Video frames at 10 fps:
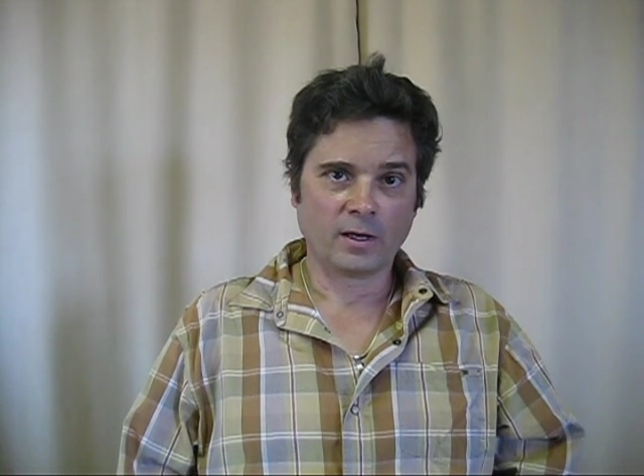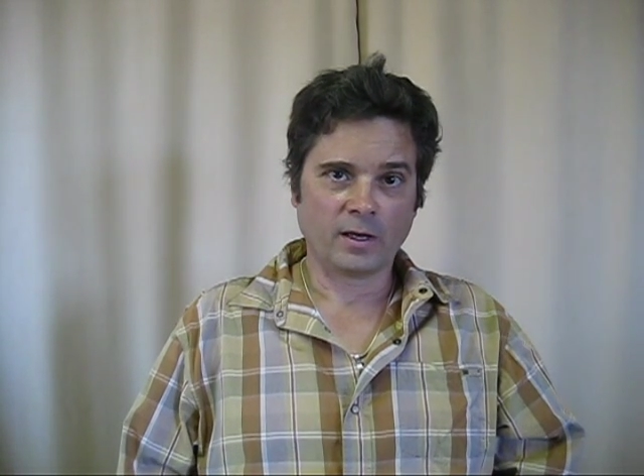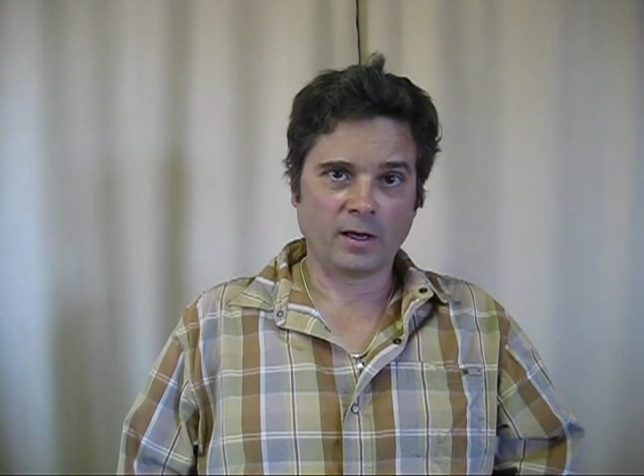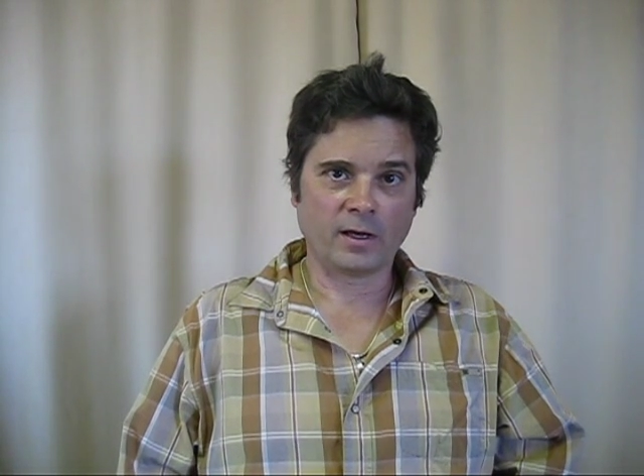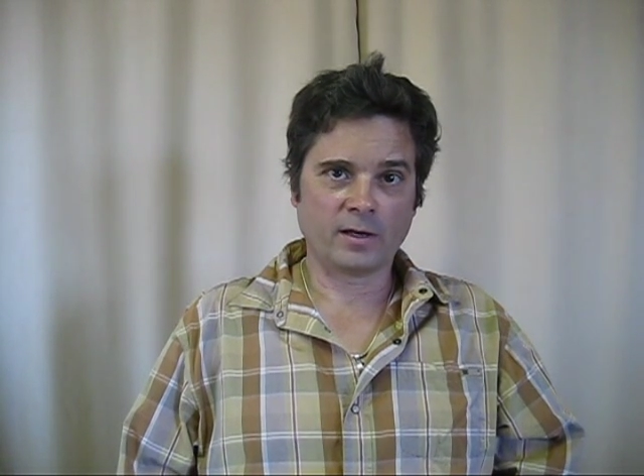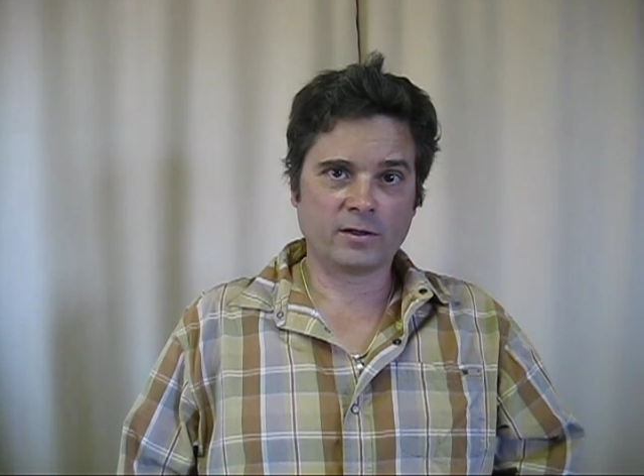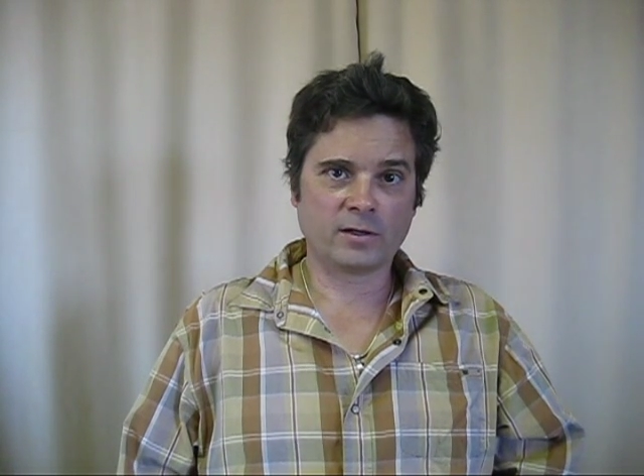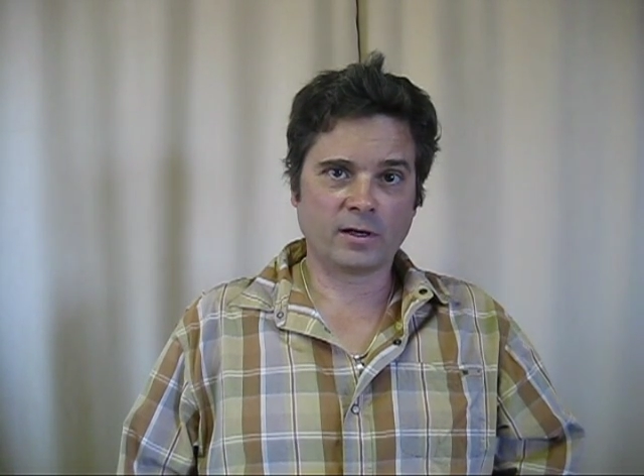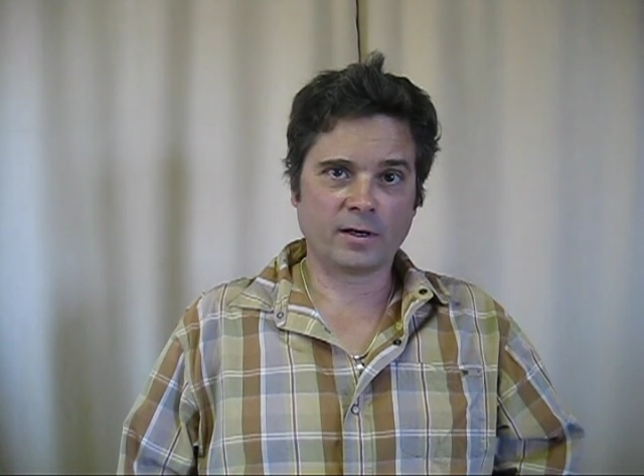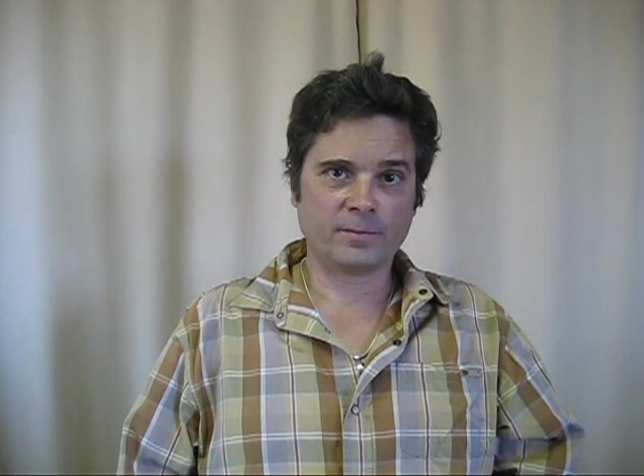and
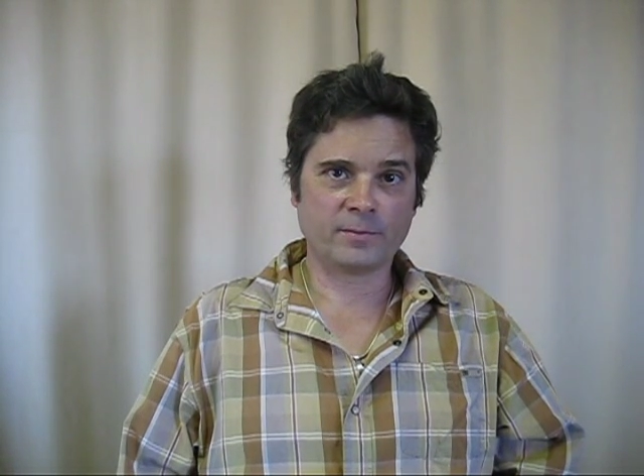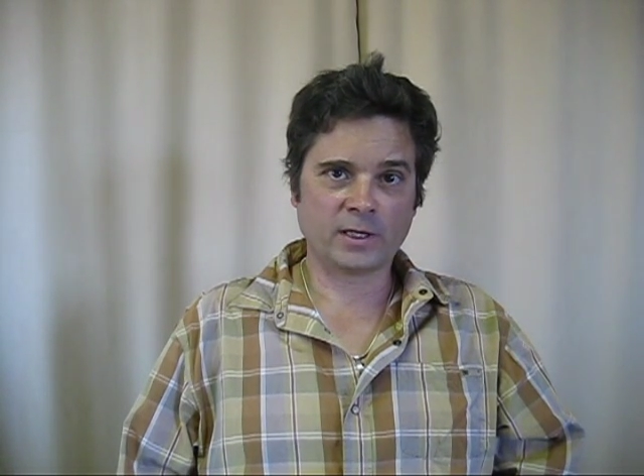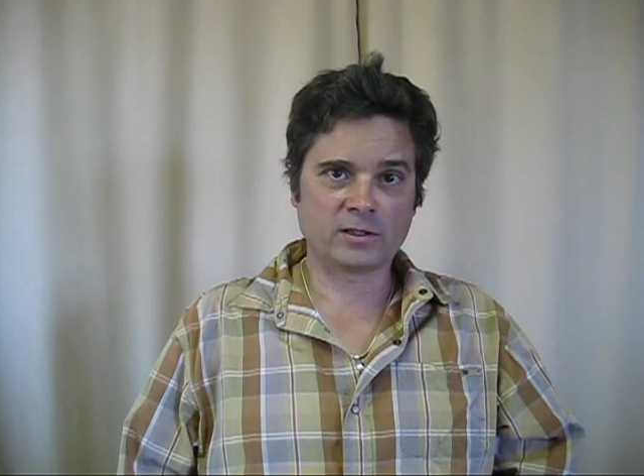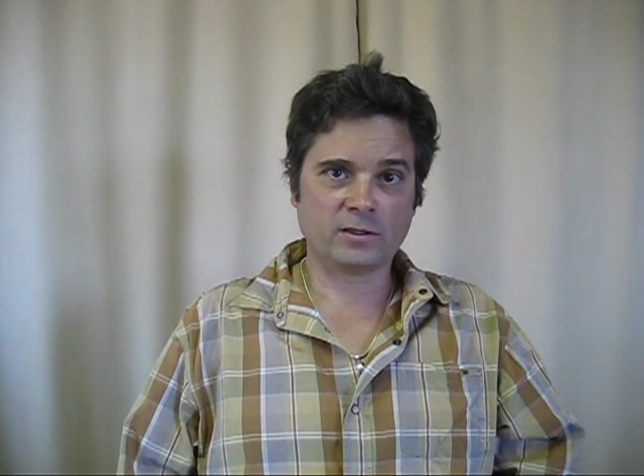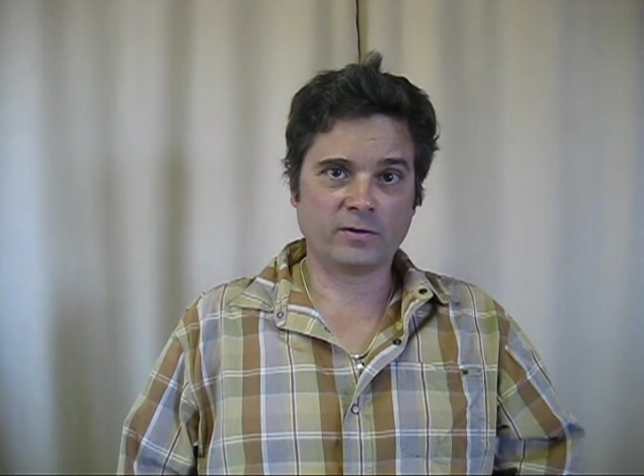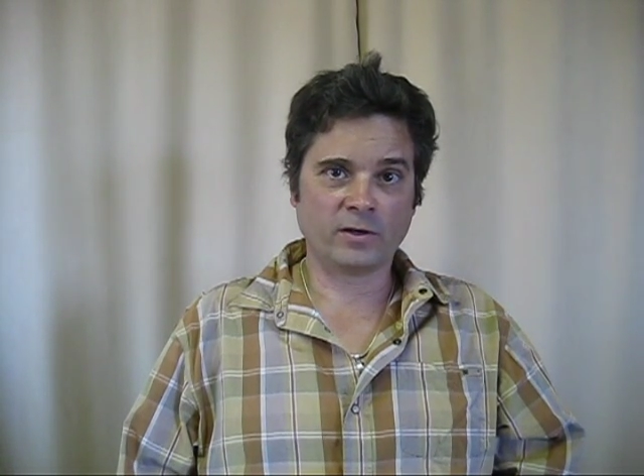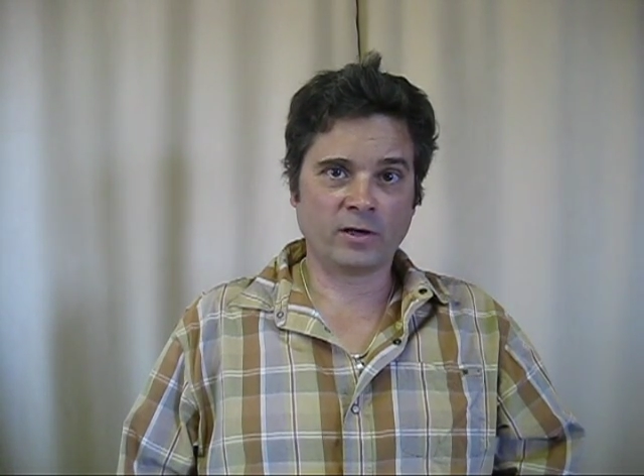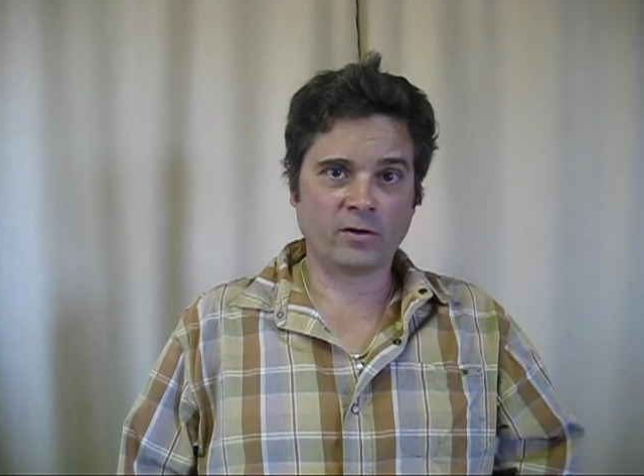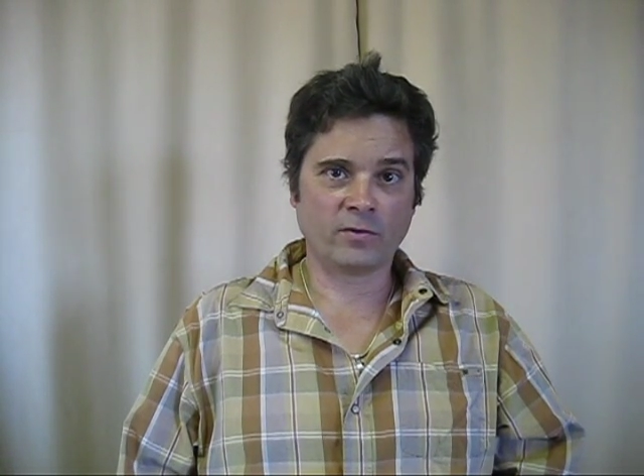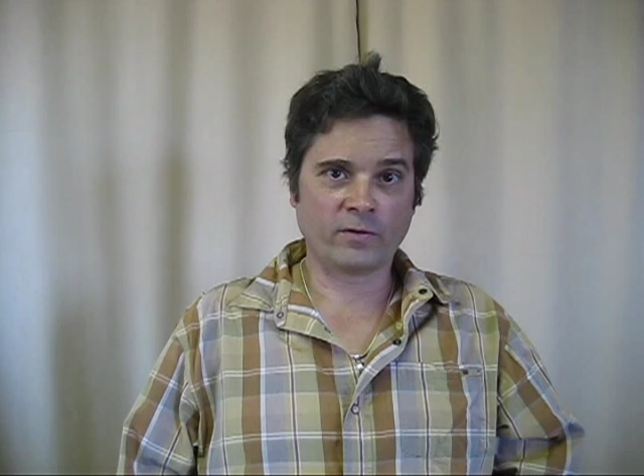um, it you
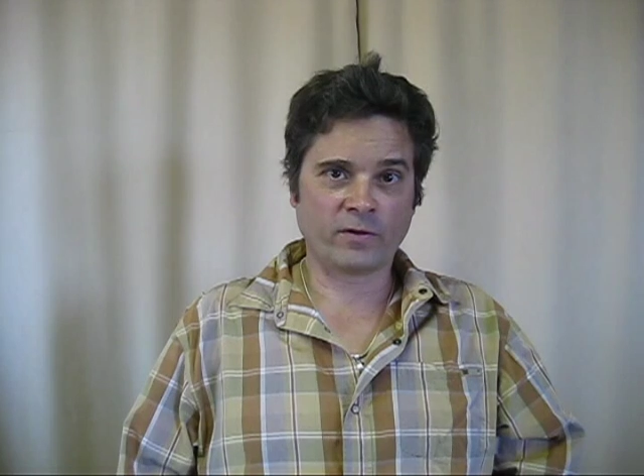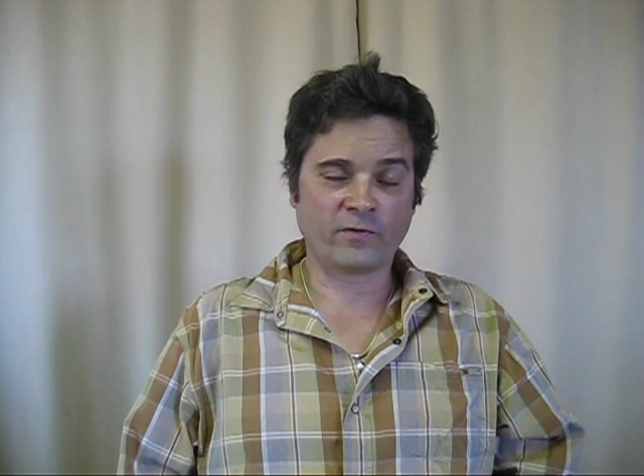know the,